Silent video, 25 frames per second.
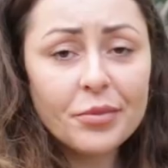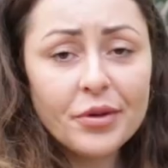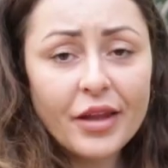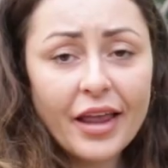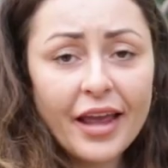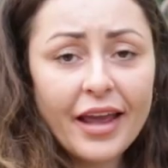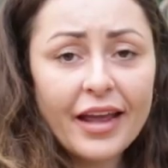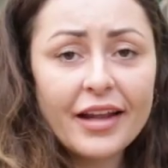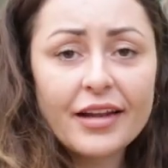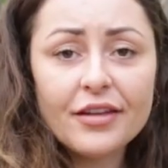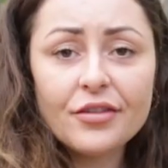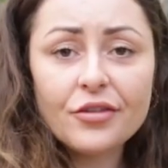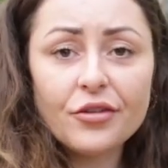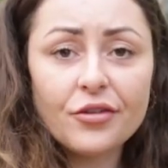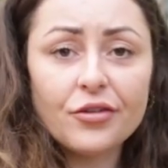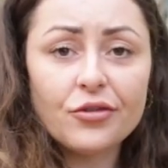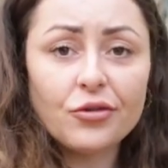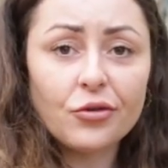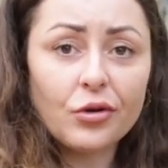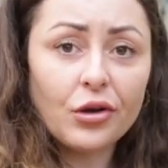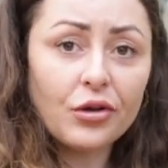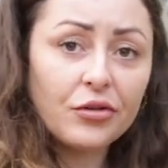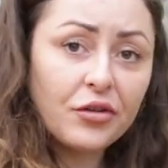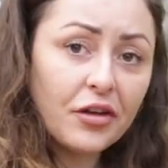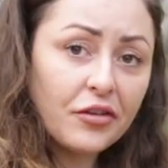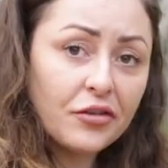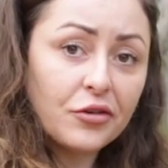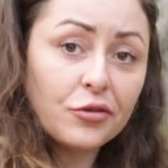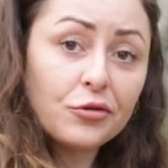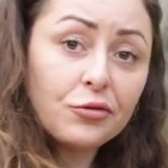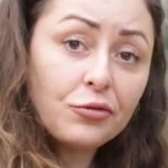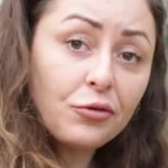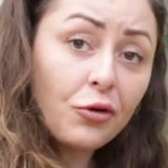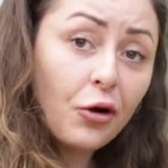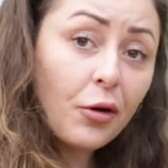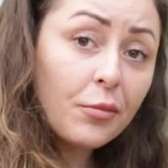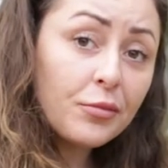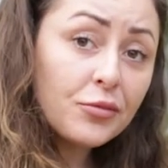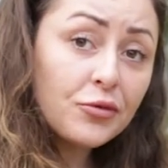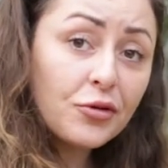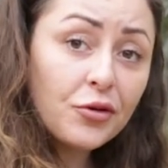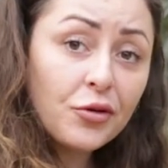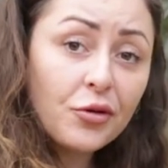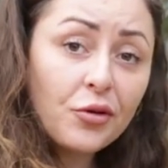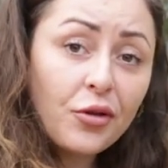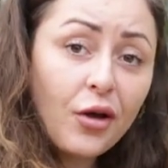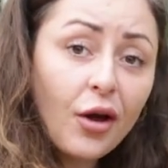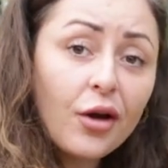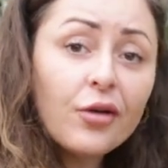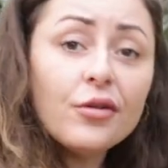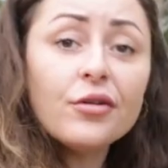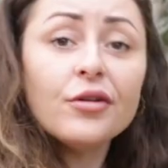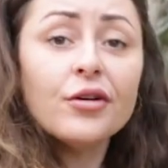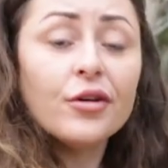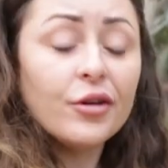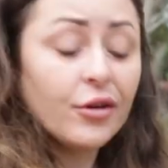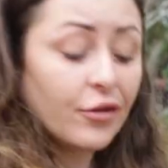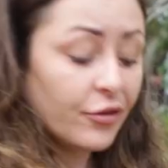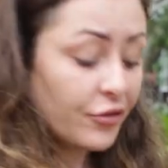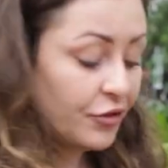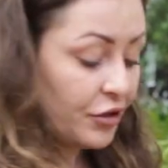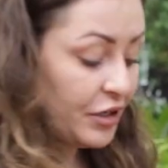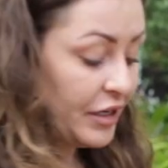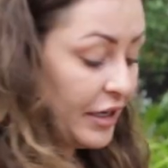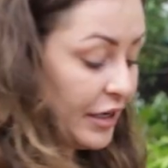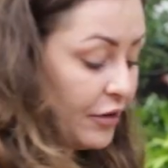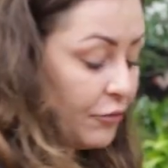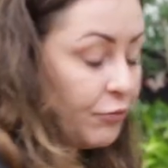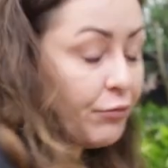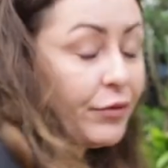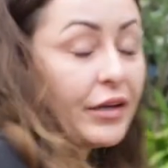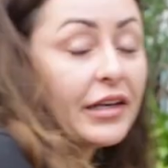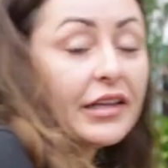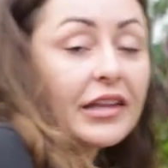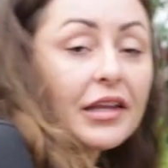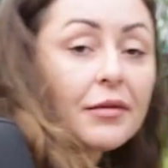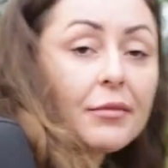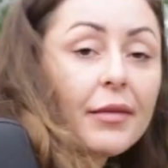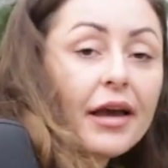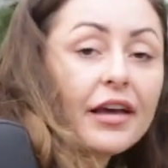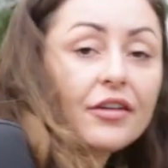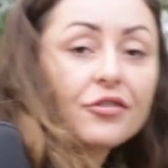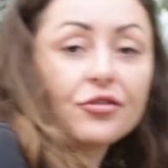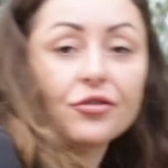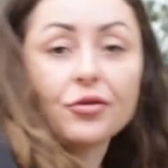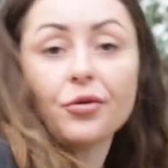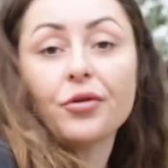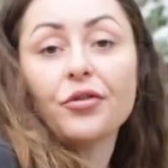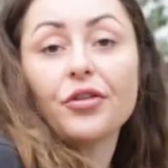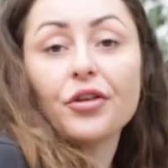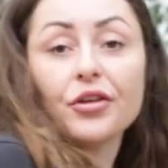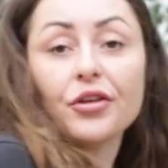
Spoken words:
plant, the soil doesn't drop too low. So you need to really make sure